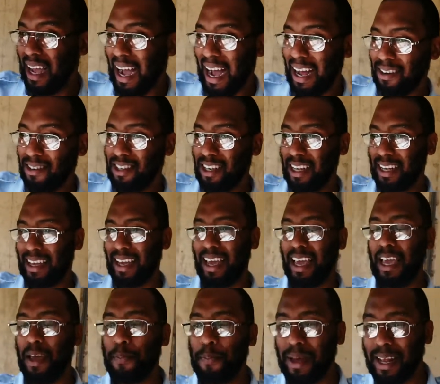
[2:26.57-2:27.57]
actually
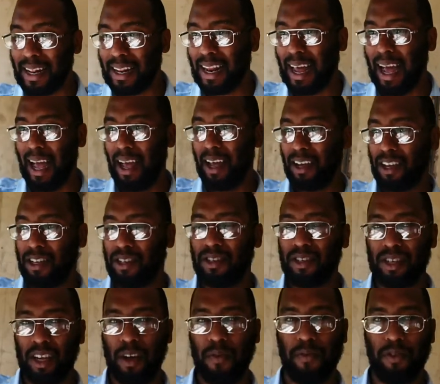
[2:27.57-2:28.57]
keeping that
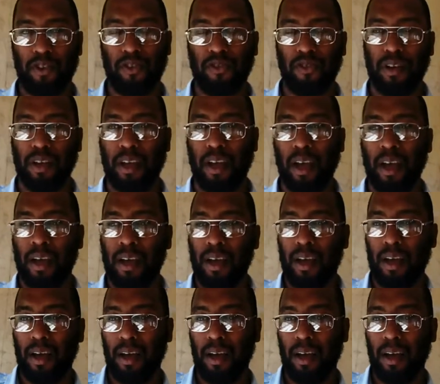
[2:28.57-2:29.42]
conservatory